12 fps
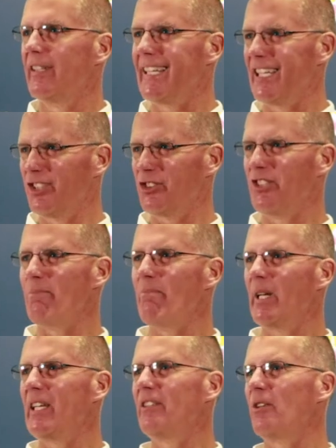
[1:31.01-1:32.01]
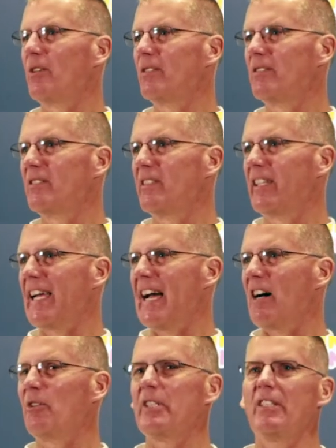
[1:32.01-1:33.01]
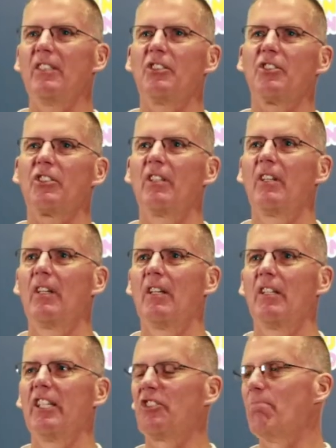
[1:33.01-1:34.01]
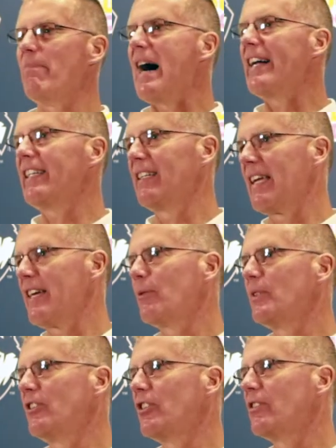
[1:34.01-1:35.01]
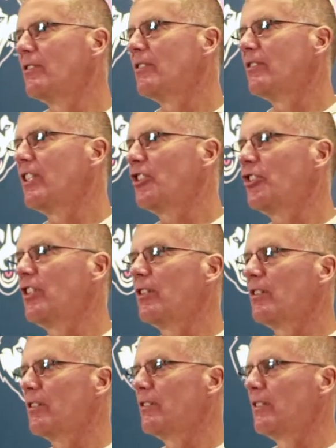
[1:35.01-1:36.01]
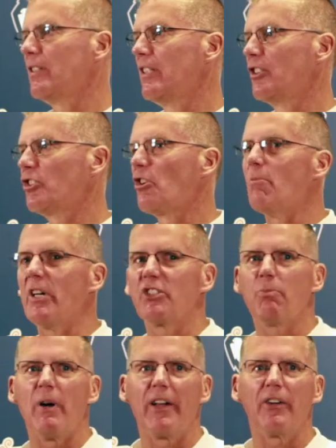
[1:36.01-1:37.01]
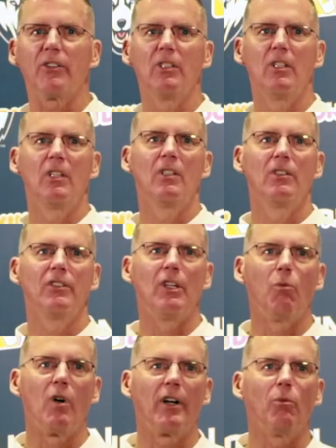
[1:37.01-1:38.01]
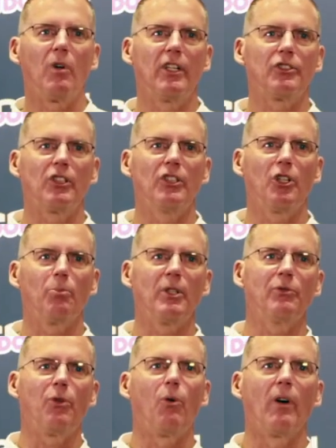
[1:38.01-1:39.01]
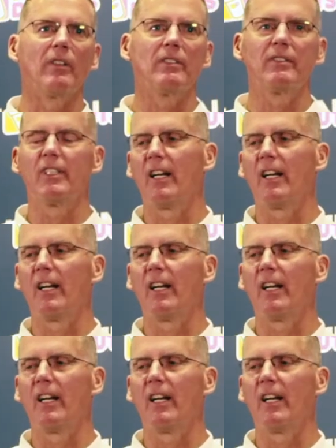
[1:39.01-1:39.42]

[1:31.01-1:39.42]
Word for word: his demeanor and how he's his body language this year is so much better than what it was a year before.